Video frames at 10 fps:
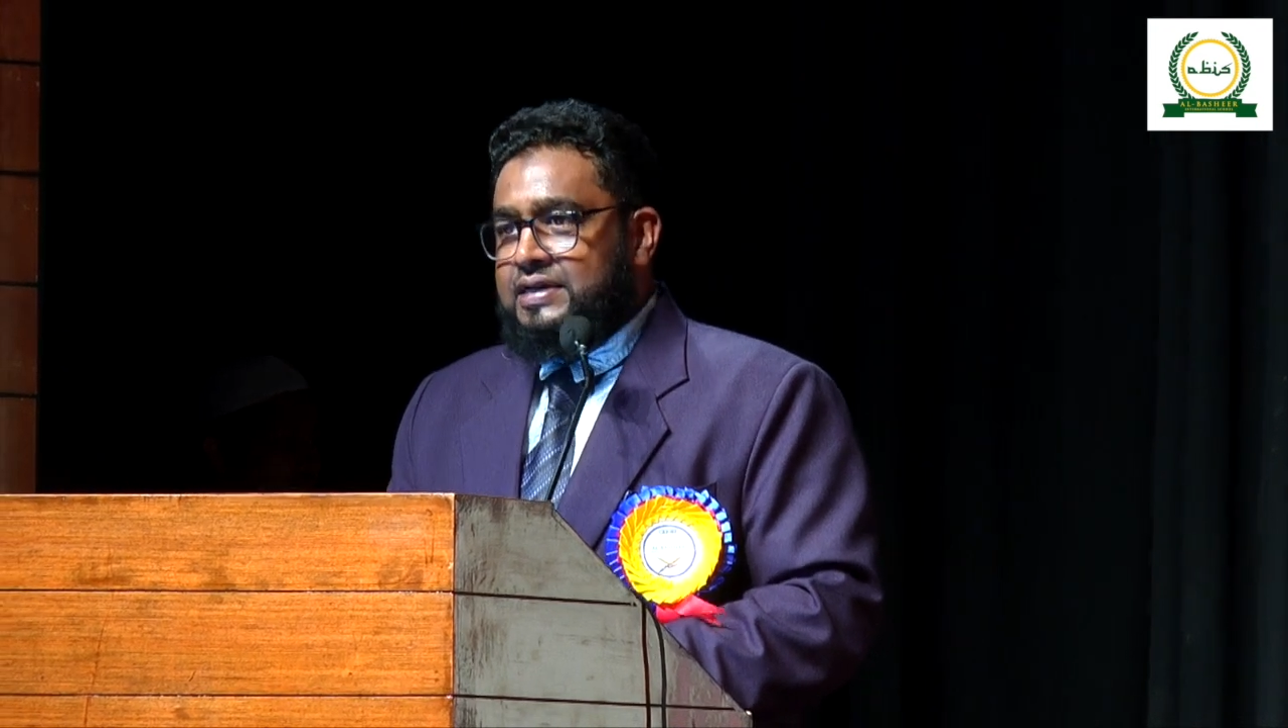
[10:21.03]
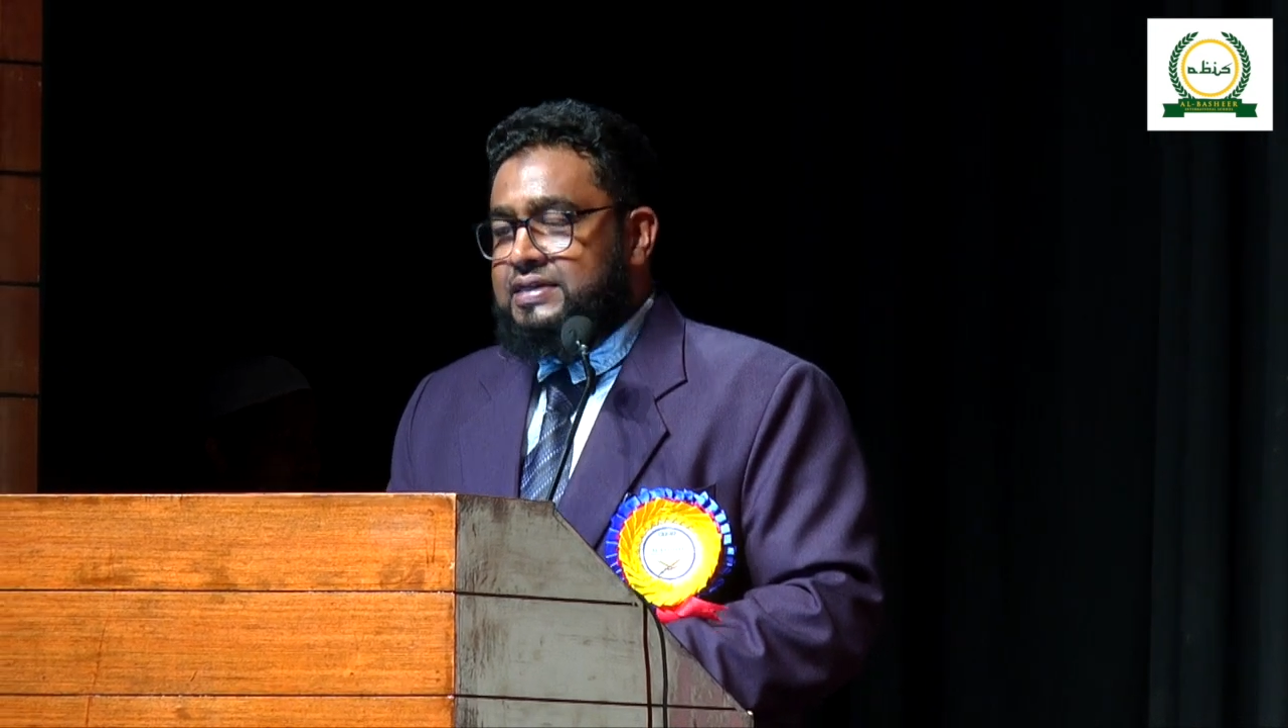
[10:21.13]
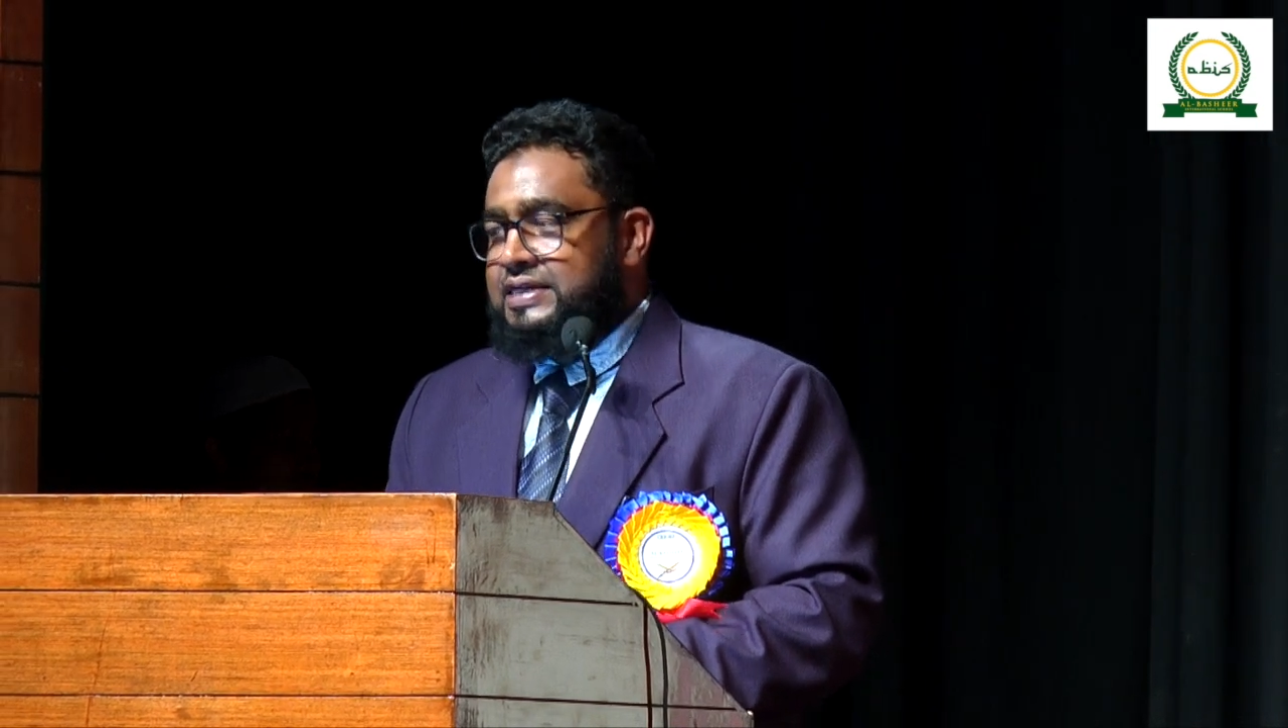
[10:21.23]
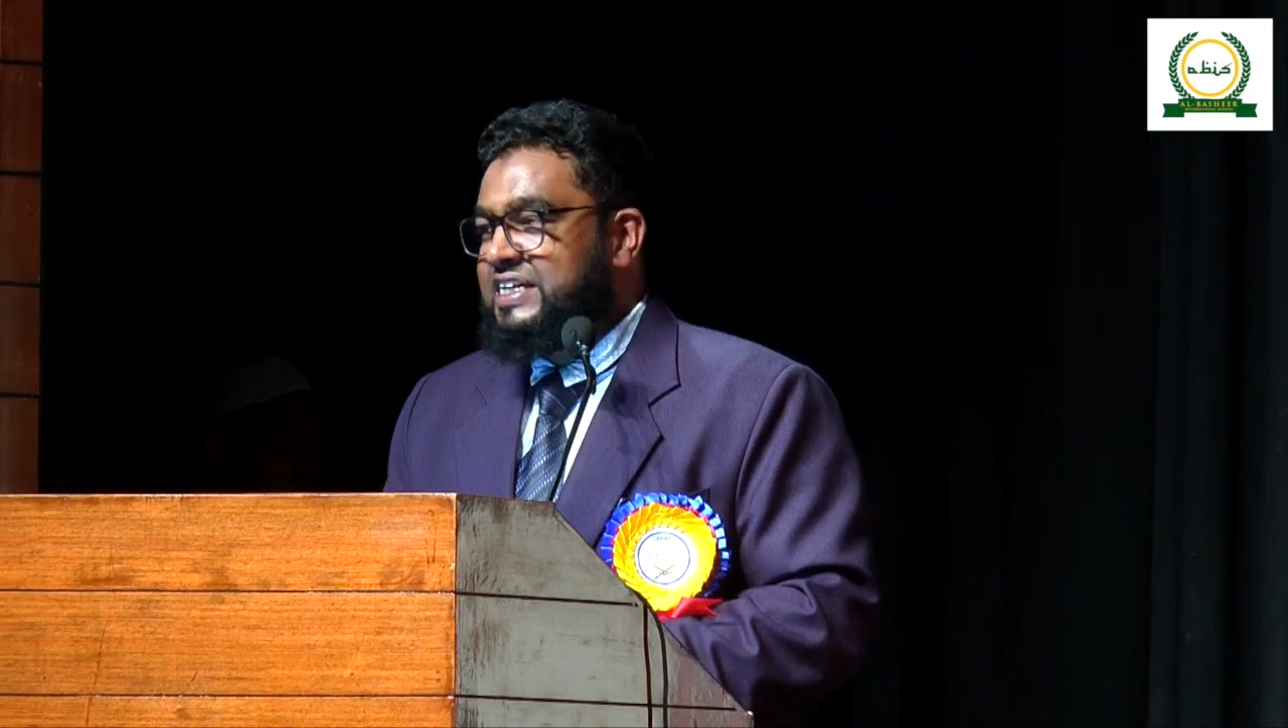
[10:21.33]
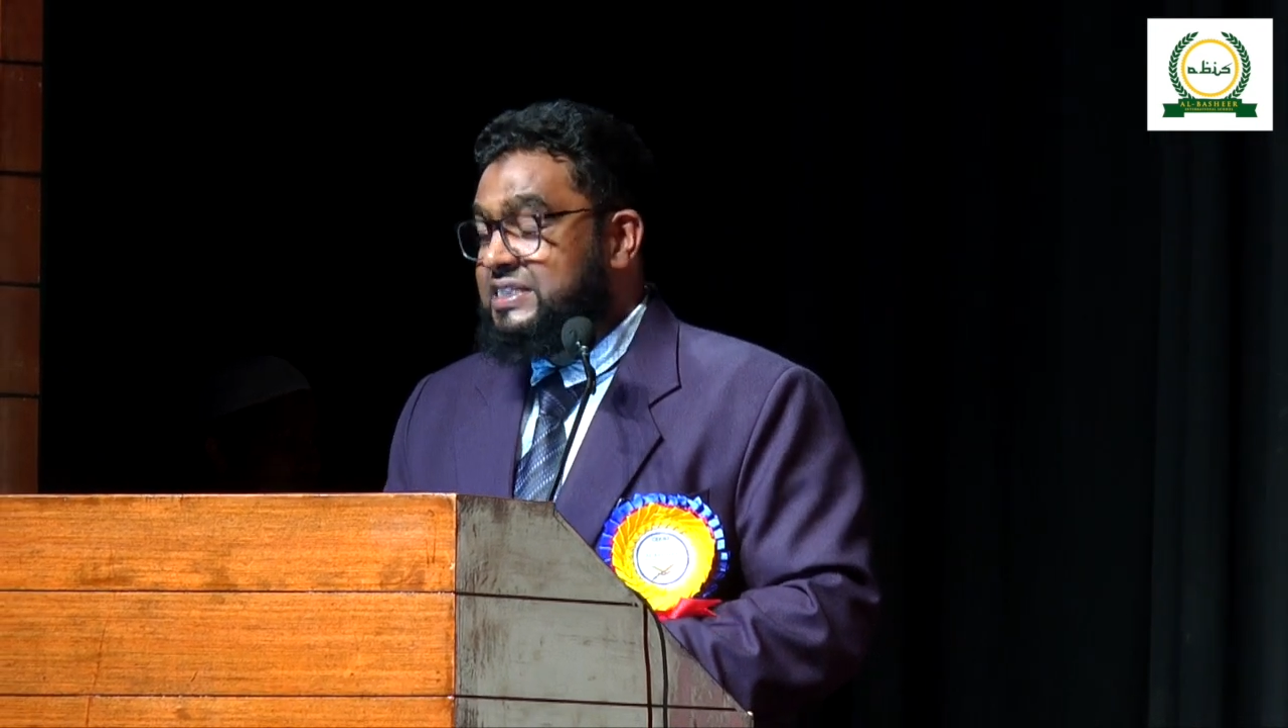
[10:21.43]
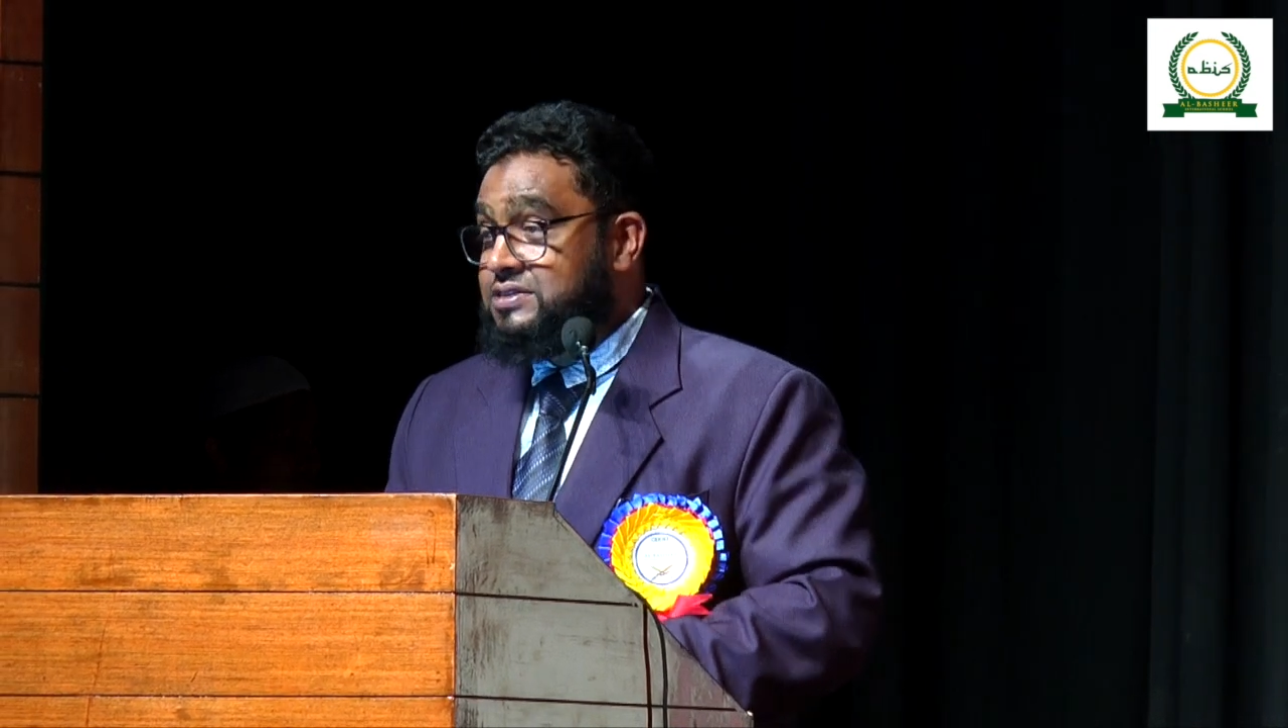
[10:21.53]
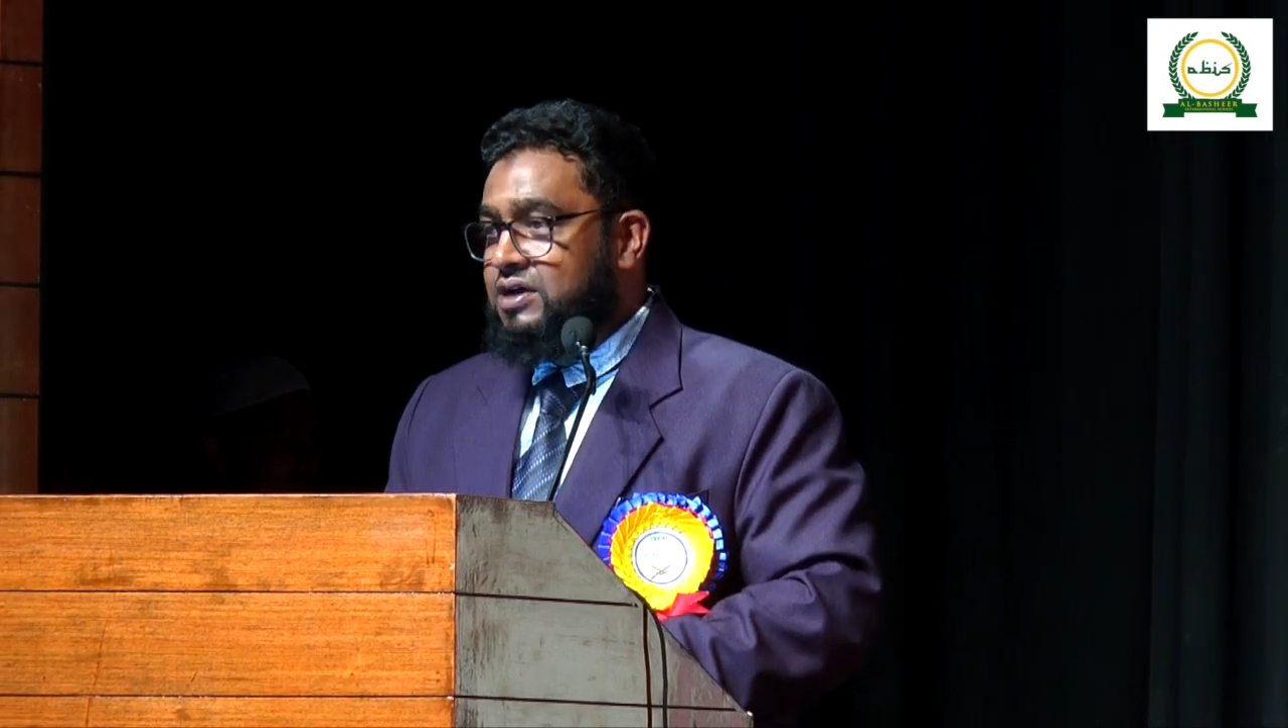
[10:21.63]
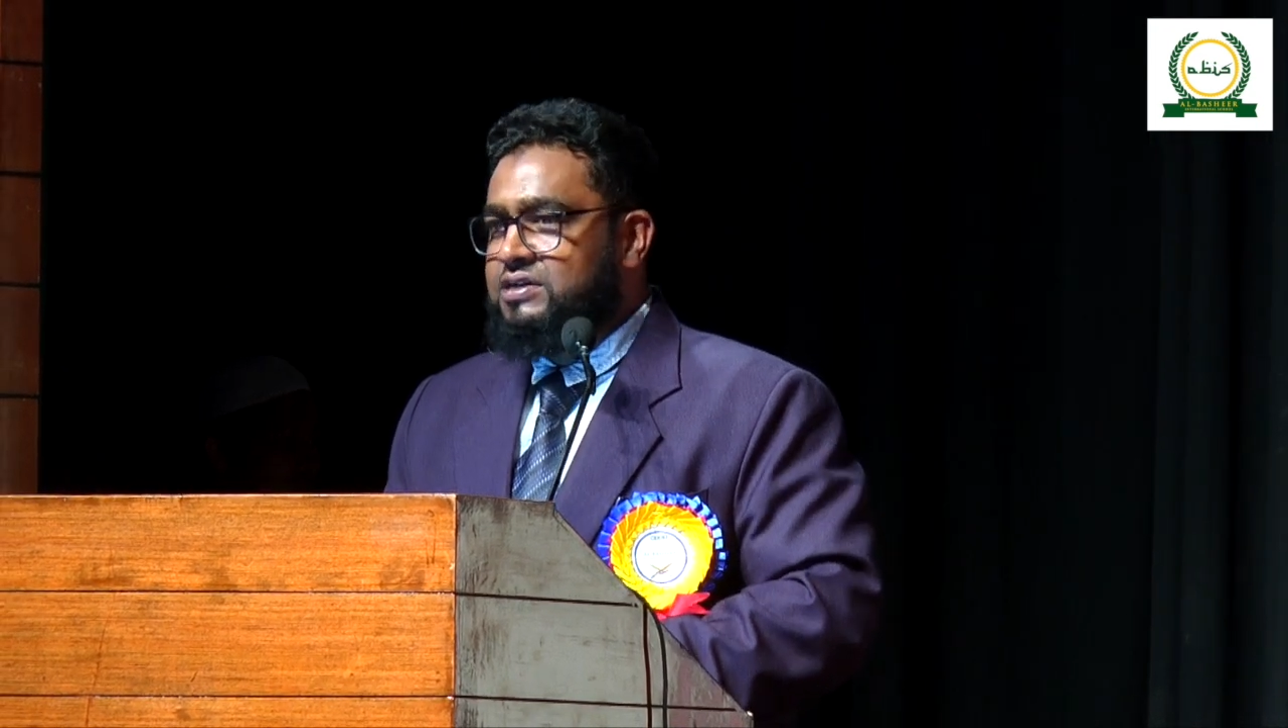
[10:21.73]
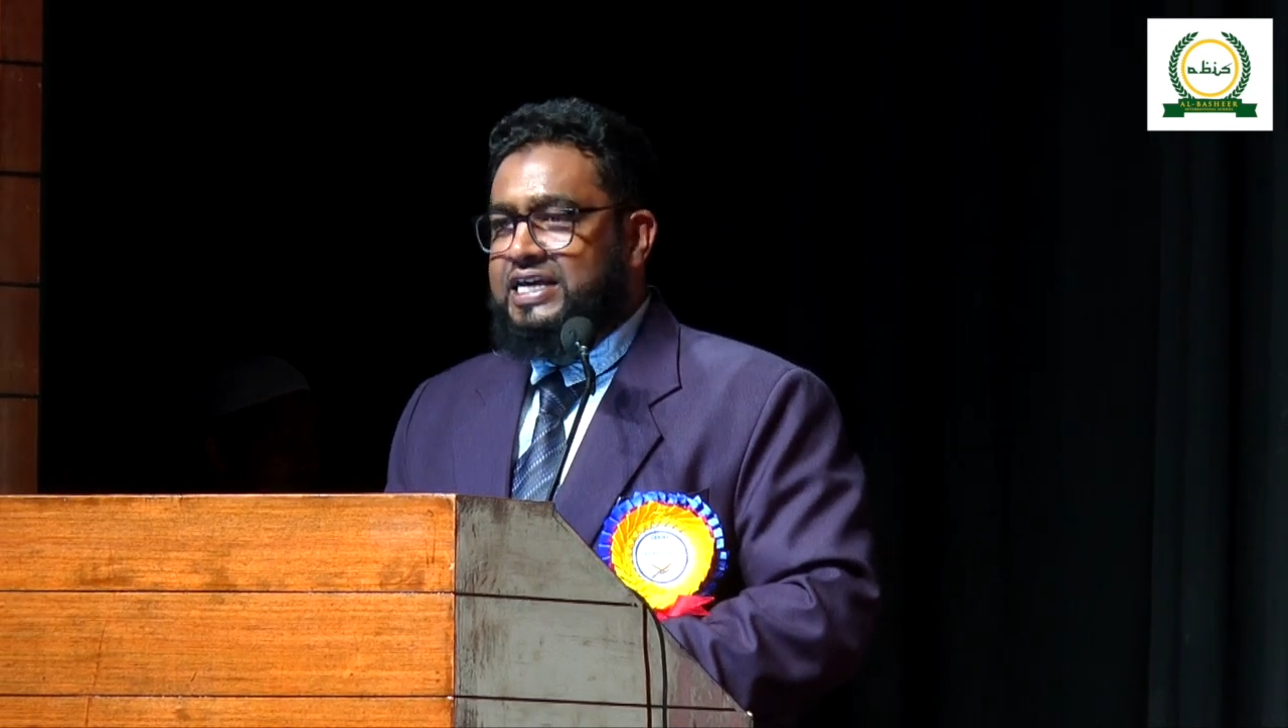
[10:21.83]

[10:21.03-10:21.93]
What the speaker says: That does not